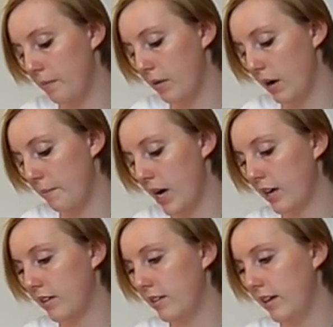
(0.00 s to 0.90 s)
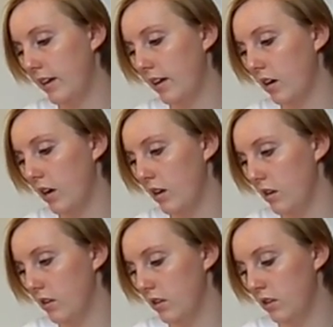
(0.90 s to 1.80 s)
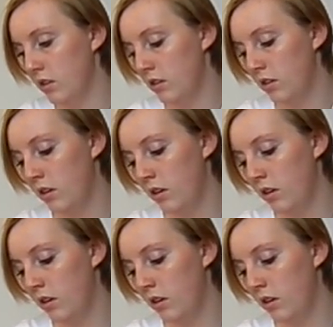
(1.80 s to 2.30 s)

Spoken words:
my MAC Teddy eyeliner,